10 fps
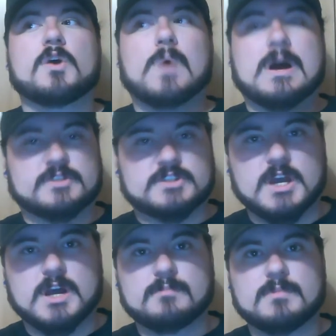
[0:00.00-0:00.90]
While
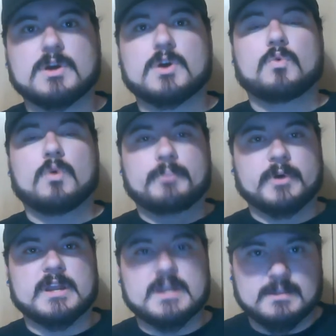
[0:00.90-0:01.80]
some will
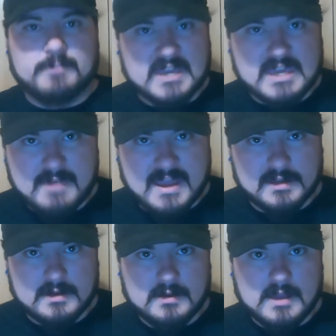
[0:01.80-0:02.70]
put it in the piggy
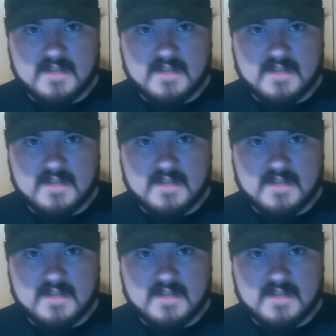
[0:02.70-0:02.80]
bank